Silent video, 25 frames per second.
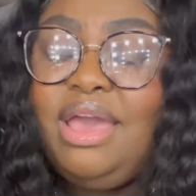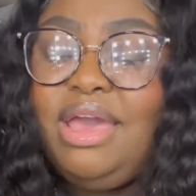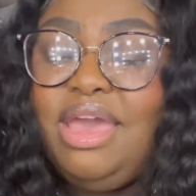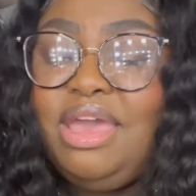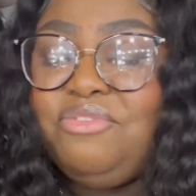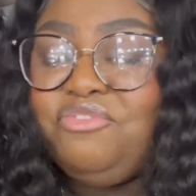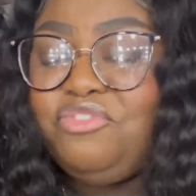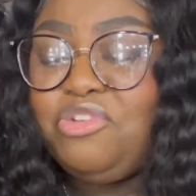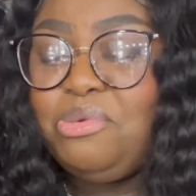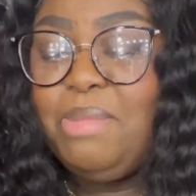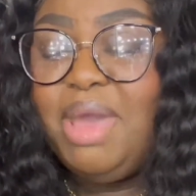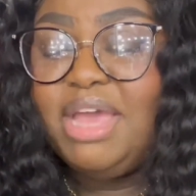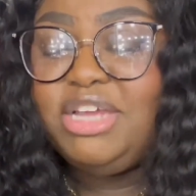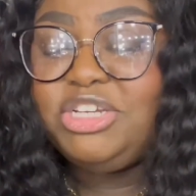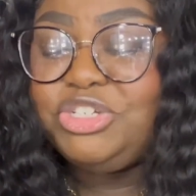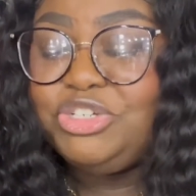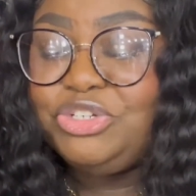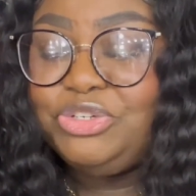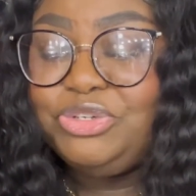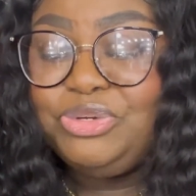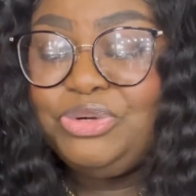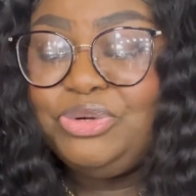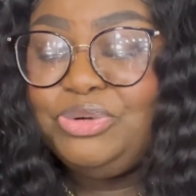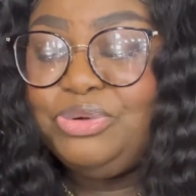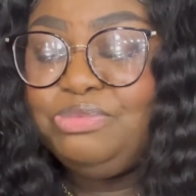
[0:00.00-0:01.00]

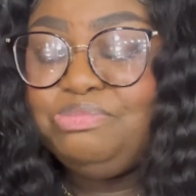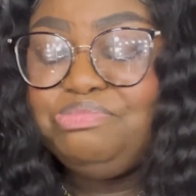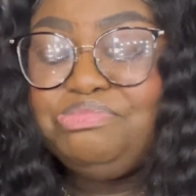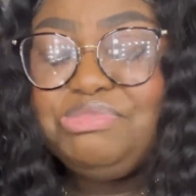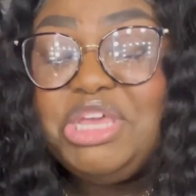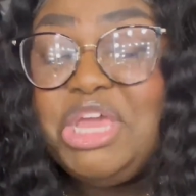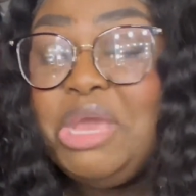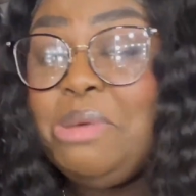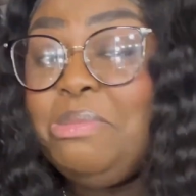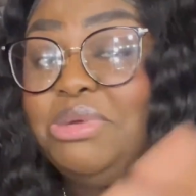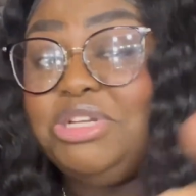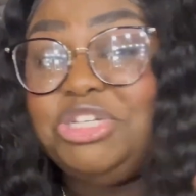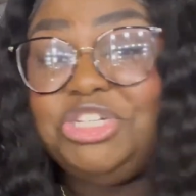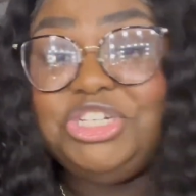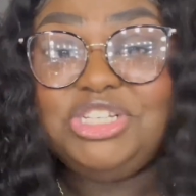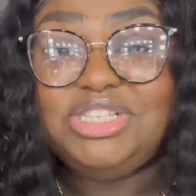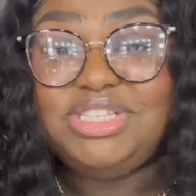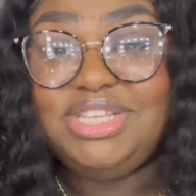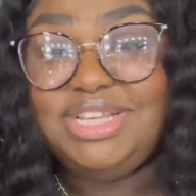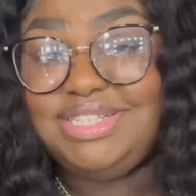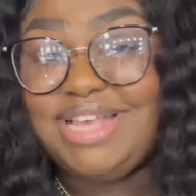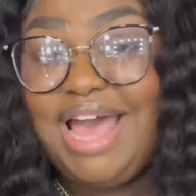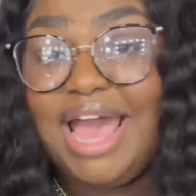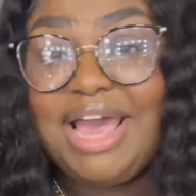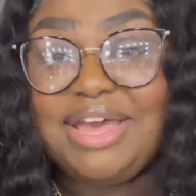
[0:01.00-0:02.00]
informational images
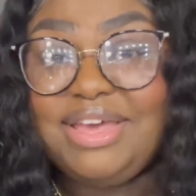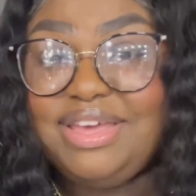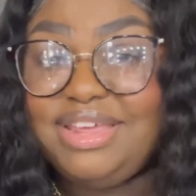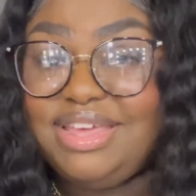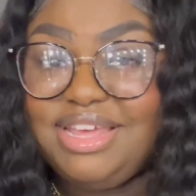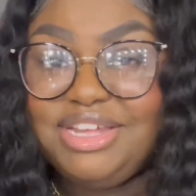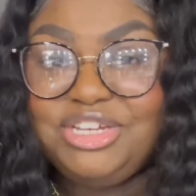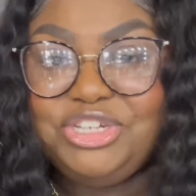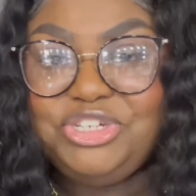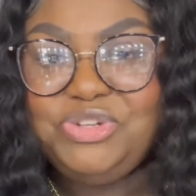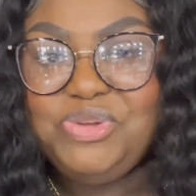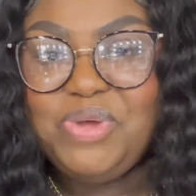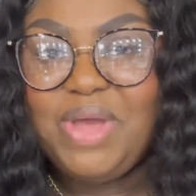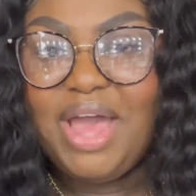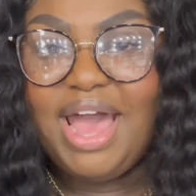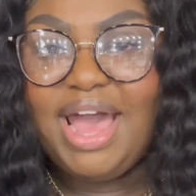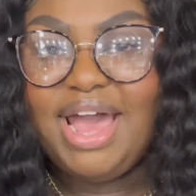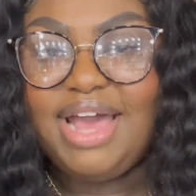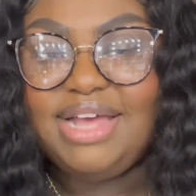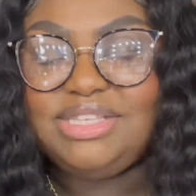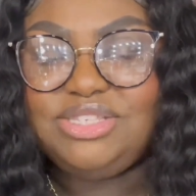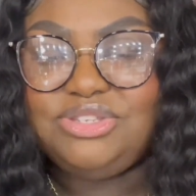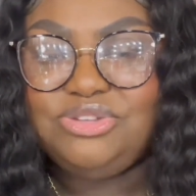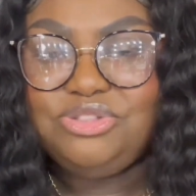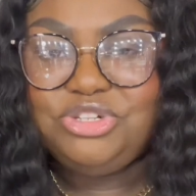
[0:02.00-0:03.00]
as I could get you
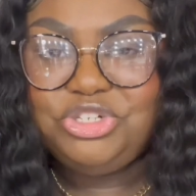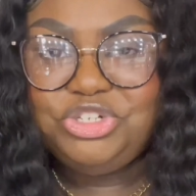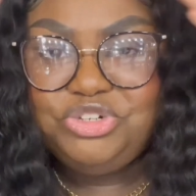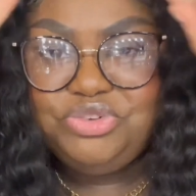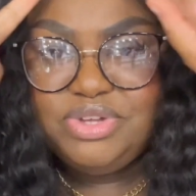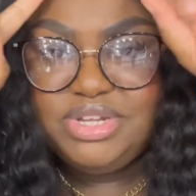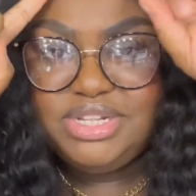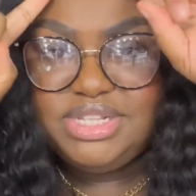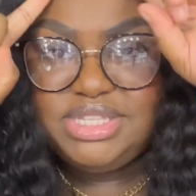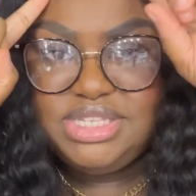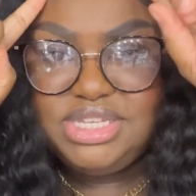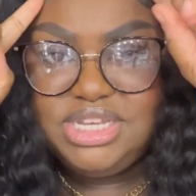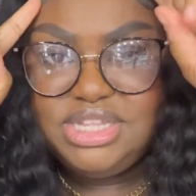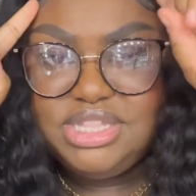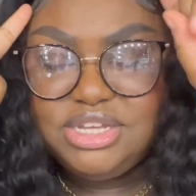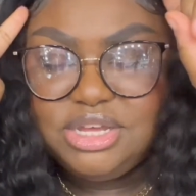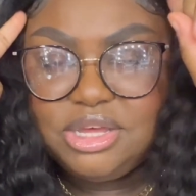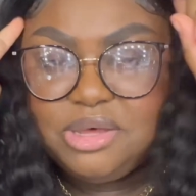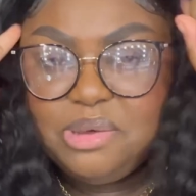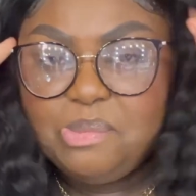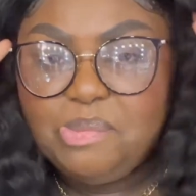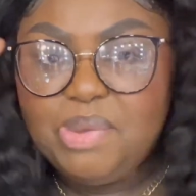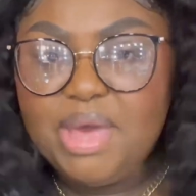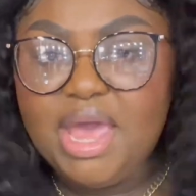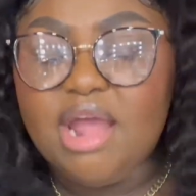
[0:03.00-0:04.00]
guys so that you could see the
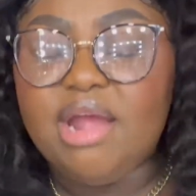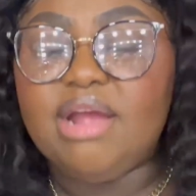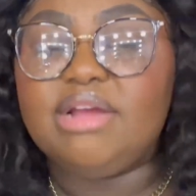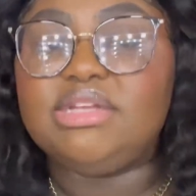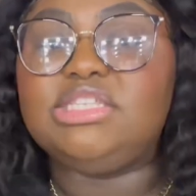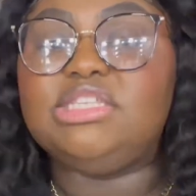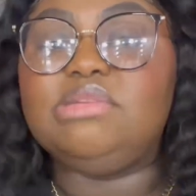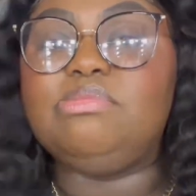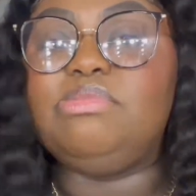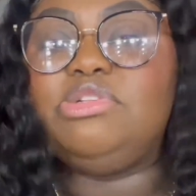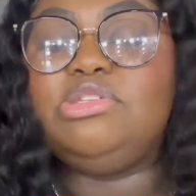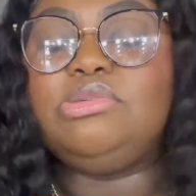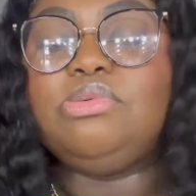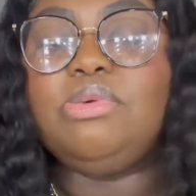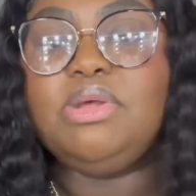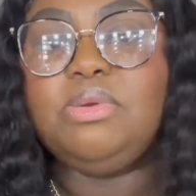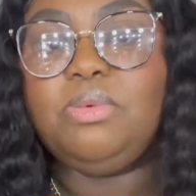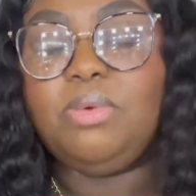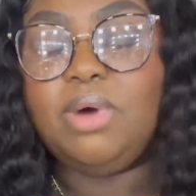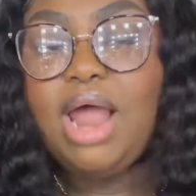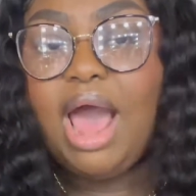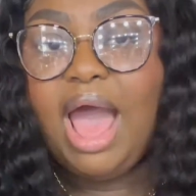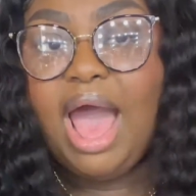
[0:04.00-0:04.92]
comparison between what